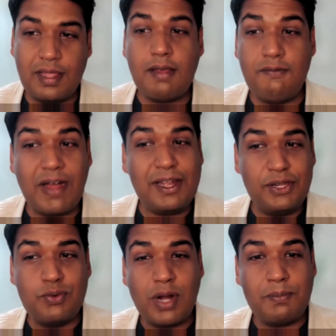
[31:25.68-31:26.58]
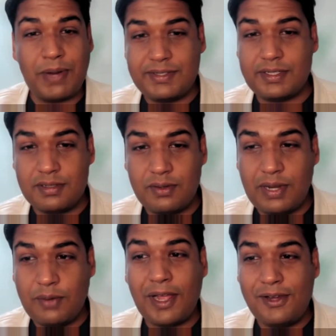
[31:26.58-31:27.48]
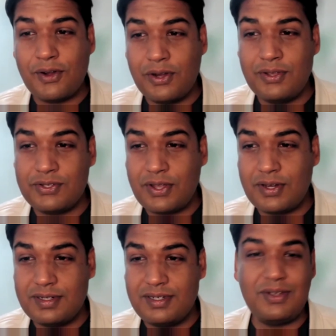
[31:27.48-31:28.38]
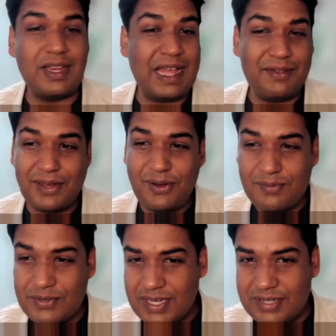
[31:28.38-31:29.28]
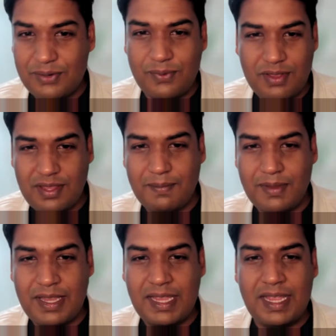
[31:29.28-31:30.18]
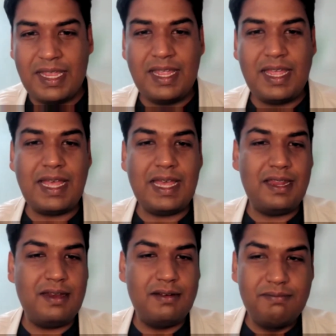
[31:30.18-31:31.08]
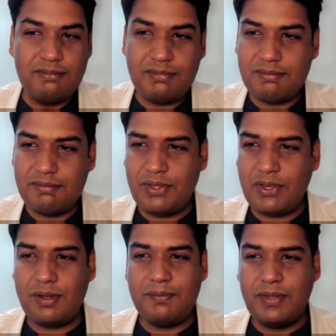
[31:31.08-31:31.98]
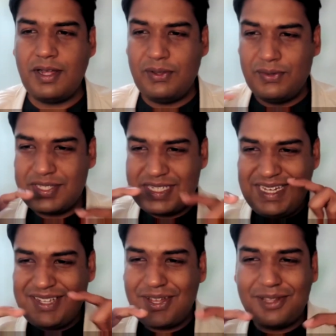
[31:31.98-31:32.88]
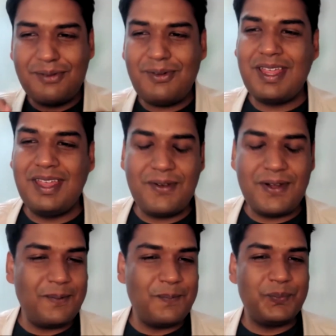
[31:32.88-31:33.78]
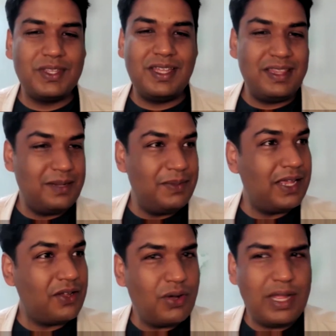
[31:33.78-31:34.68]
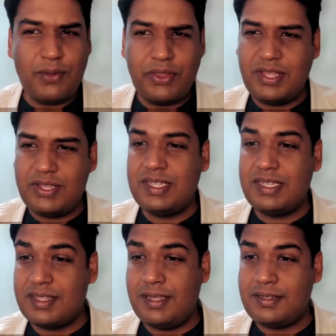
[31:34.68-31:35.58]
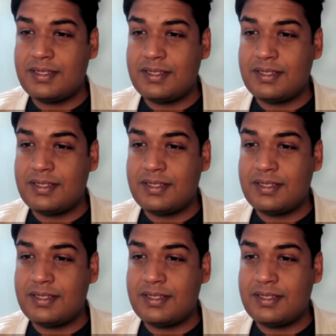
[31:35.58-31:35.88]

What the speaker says: while you are present and while your audio is on. You can have that conversation with them, and you'll see each other walking around, and they'll be like, oh, I want this, this, this.